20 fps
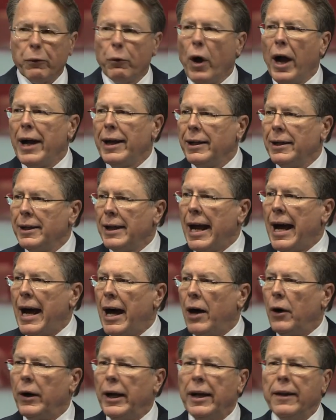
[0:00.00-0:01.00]
right
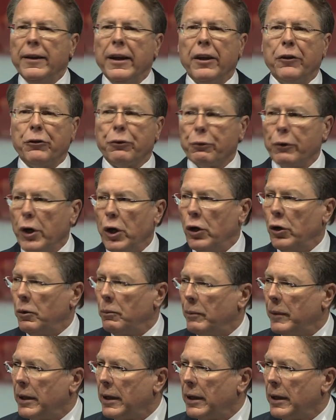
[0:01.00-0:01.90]
now in this room.